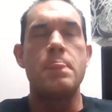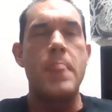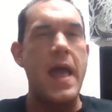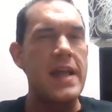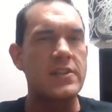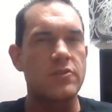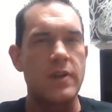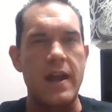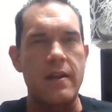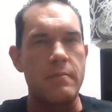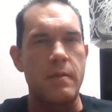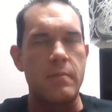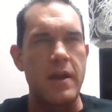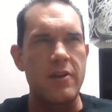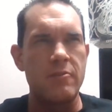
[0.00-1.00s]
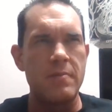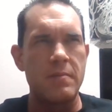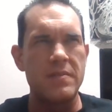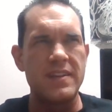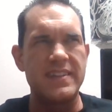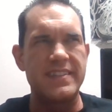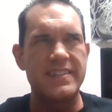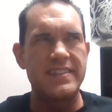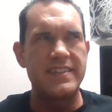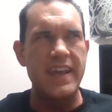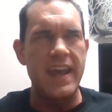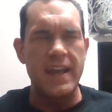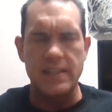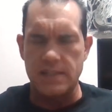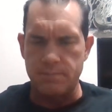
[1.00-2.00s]
That's what I remember. I don't remember the
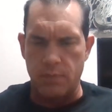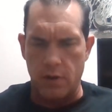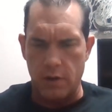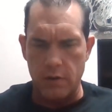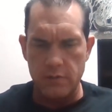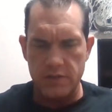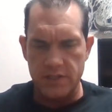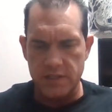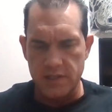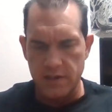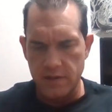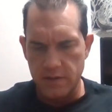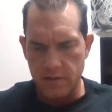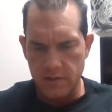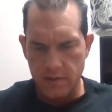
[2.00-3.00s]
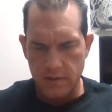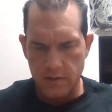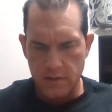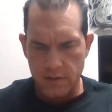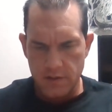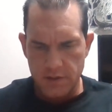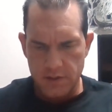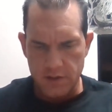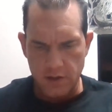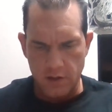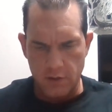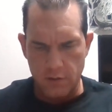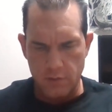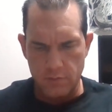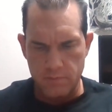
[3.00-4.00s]
dance parts.
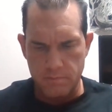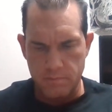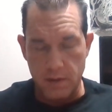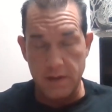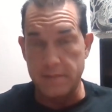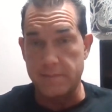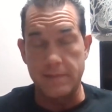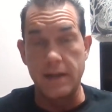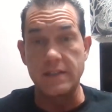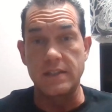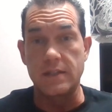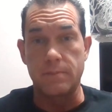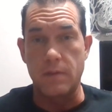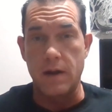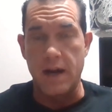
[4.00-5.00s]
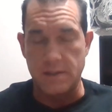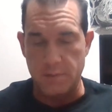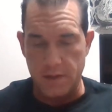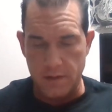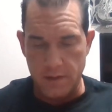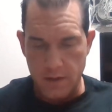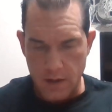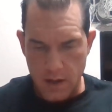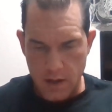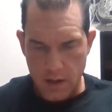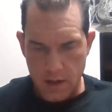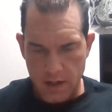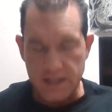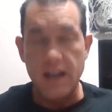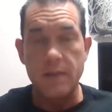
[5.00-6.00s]
So, but doesn't surprise me
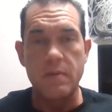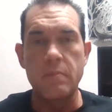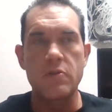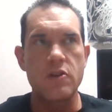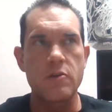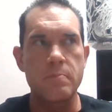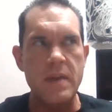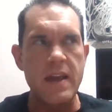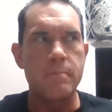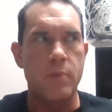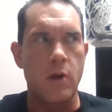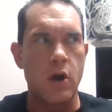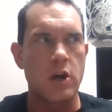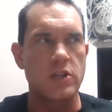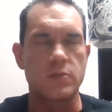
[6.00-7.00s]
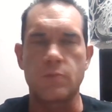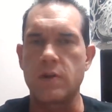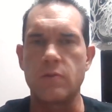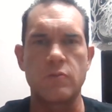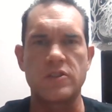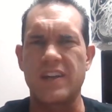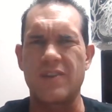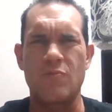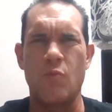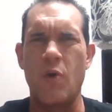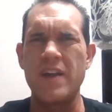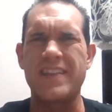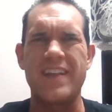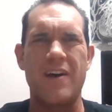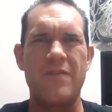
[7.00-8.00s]
because I remember there being parts where it was like,
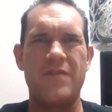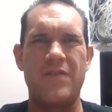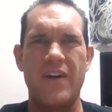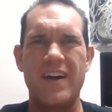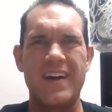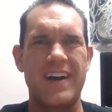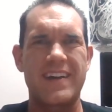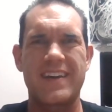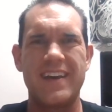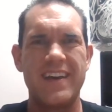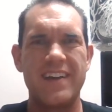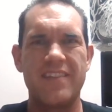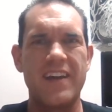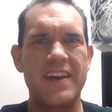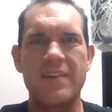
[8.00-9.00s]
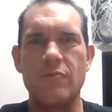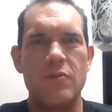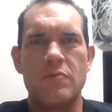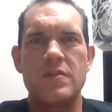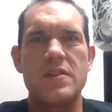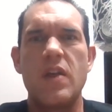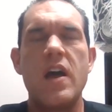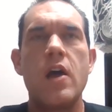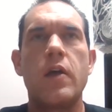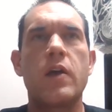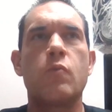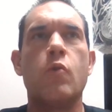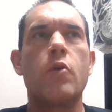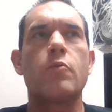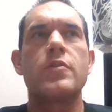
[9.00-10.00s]
what the fuck? Like, what were they,
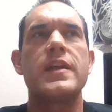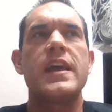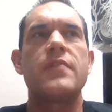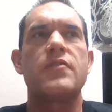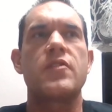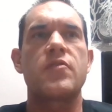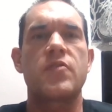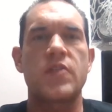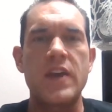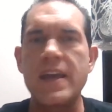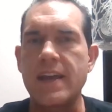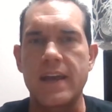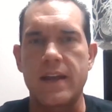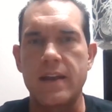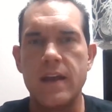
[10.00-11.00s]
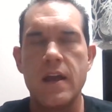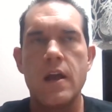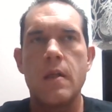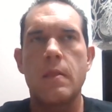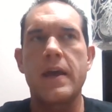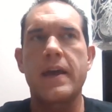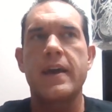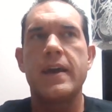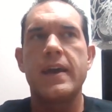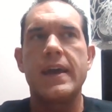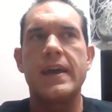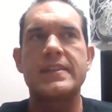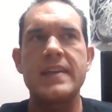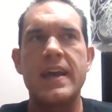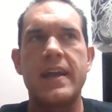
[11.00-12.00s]
like, what were they even thinking? Like,
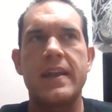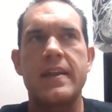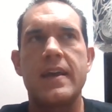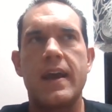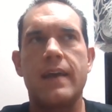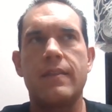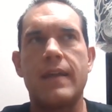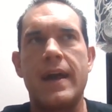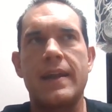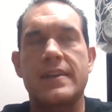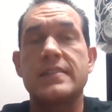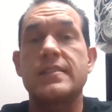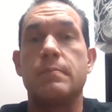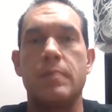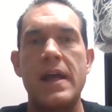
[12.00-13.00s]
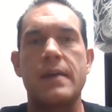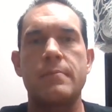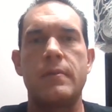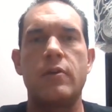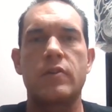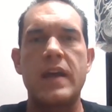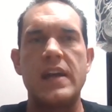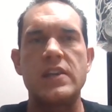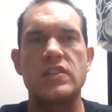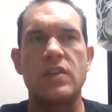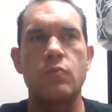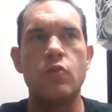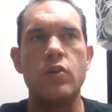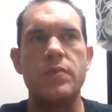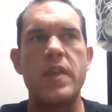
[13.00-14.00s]
again, a lot of because the black metal guys
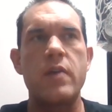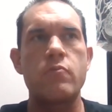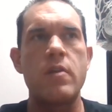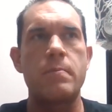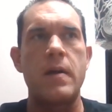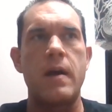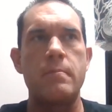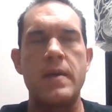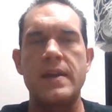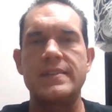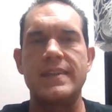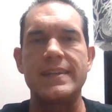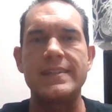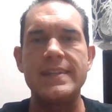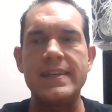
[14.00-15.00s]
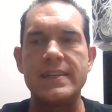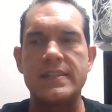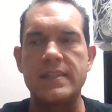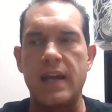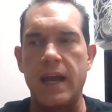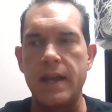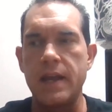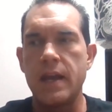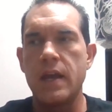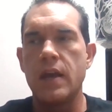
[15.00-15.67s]
they would they rip on bands like Deicide.